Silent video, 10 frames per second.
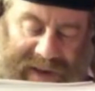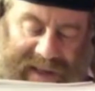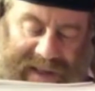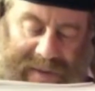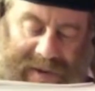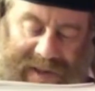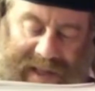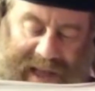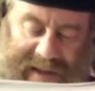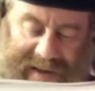
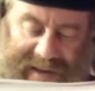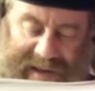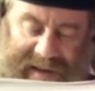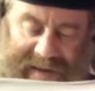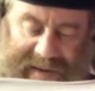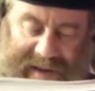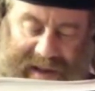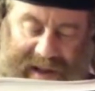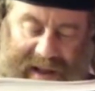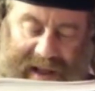simultaneously,
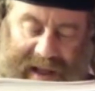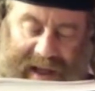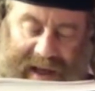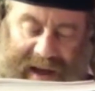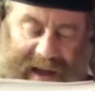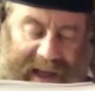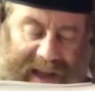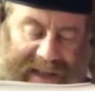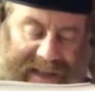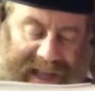
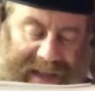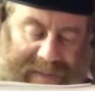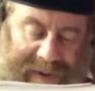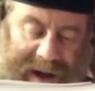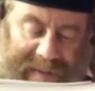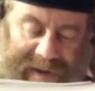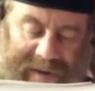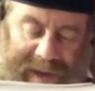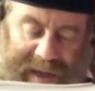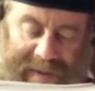it is then proper
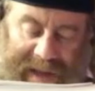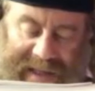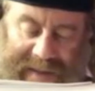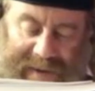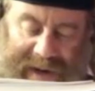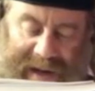to make blessing